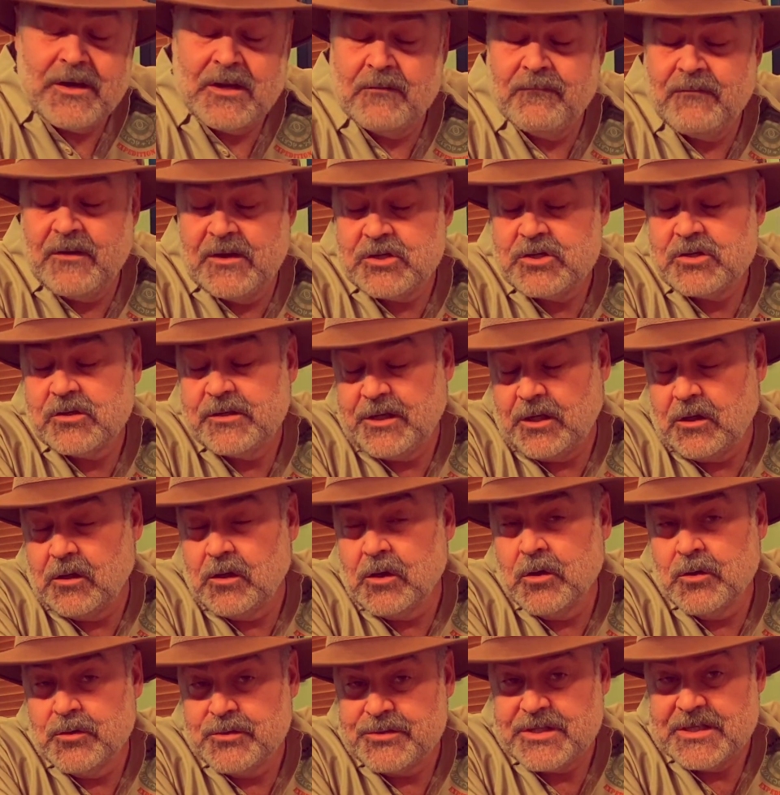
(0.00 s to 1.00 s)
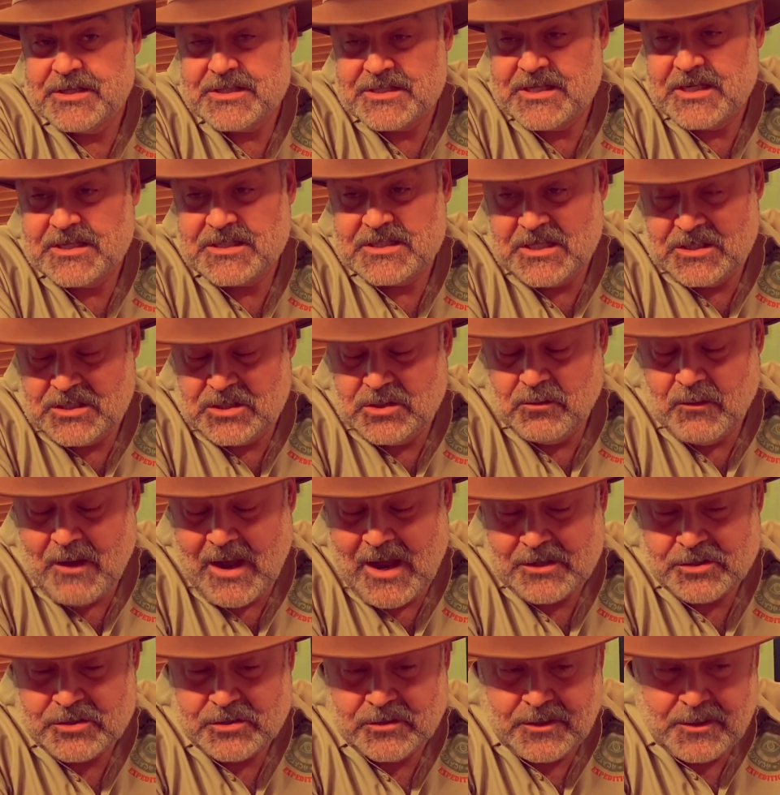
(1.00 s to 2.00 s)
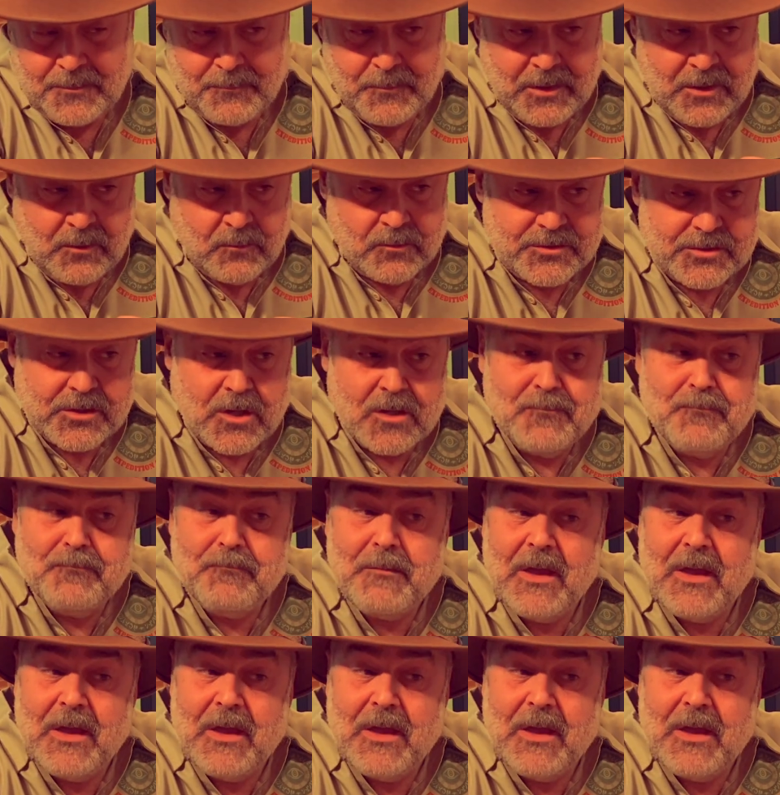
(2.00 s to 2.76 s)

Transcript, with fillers: eventually closed in 62, actually, but it was on